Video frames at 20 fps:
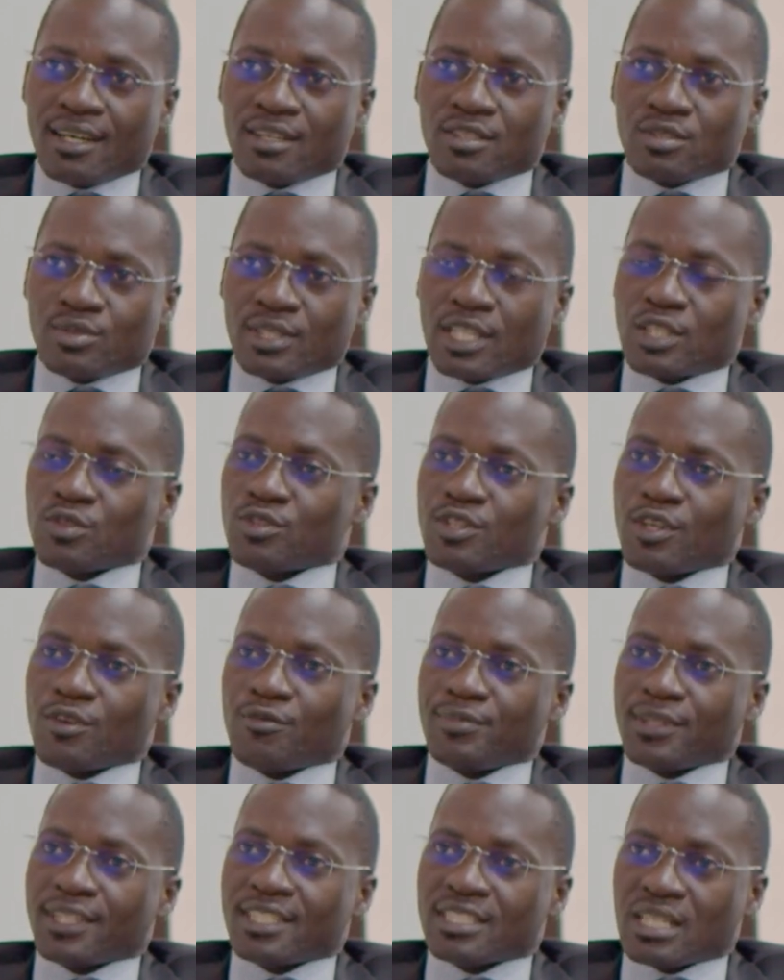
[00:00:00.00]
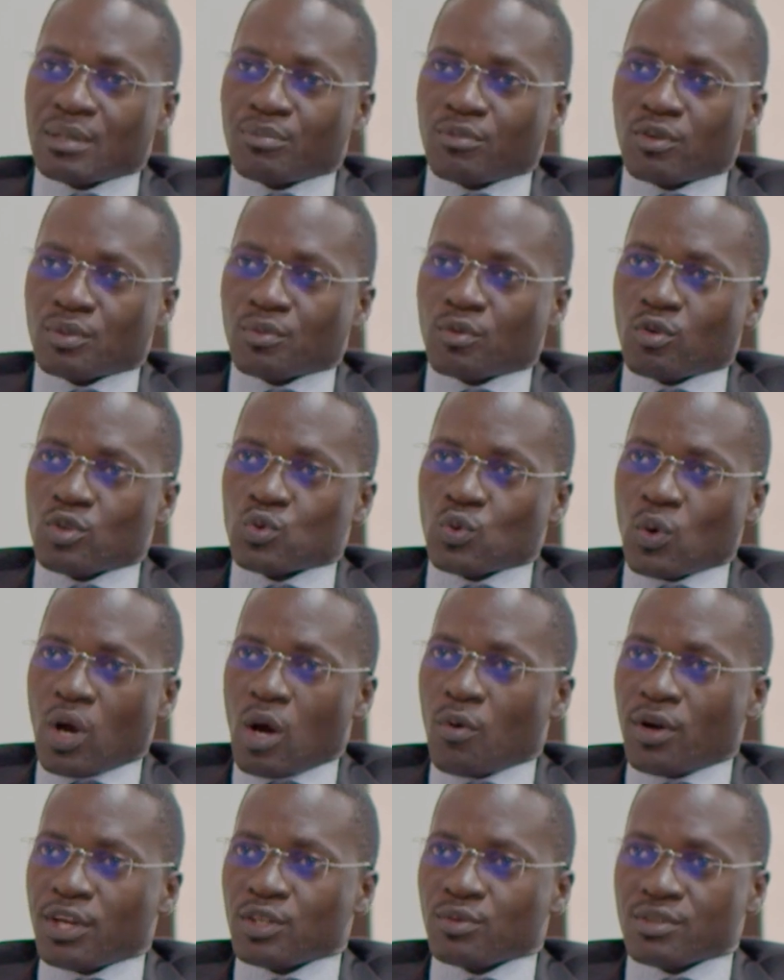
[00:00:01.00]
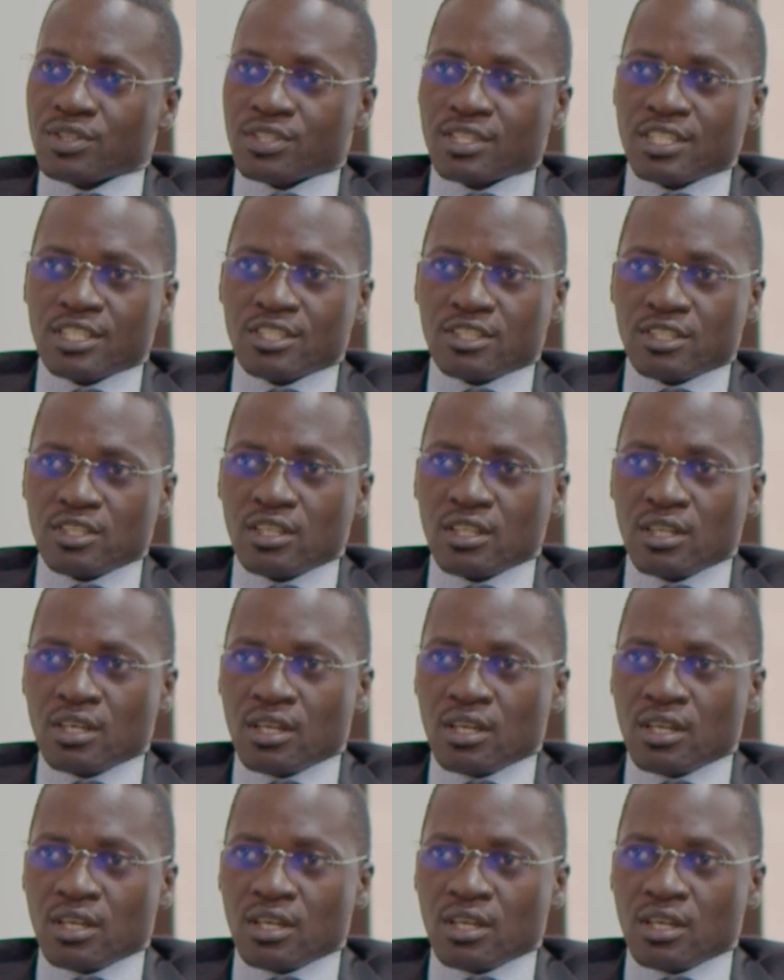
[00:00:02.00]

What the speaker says: So that is a big support, because our interest is